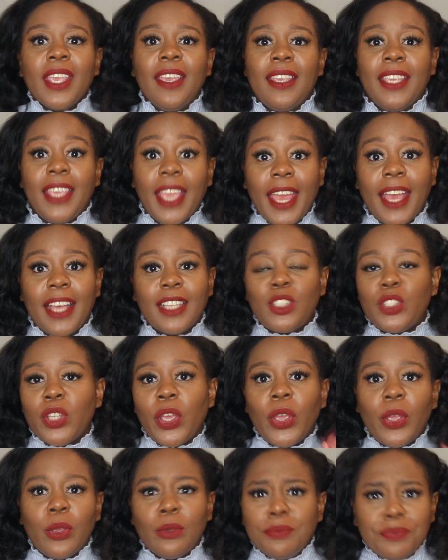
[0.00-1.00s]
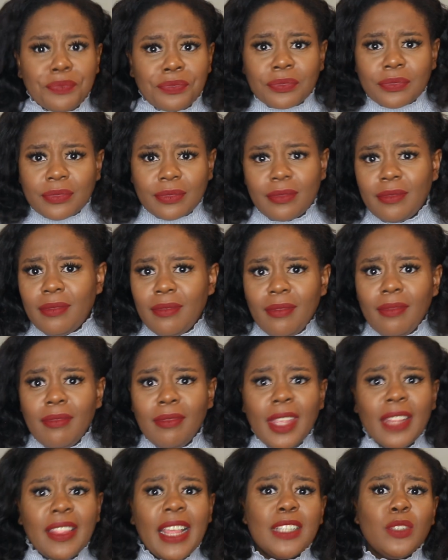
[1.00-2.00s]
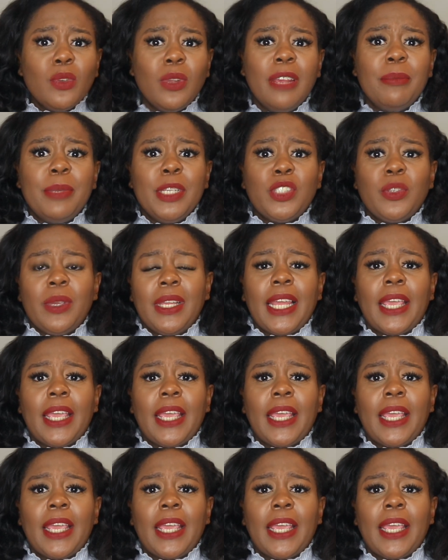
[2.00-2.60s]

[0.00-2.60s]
Yeah, so that's all I've been doing.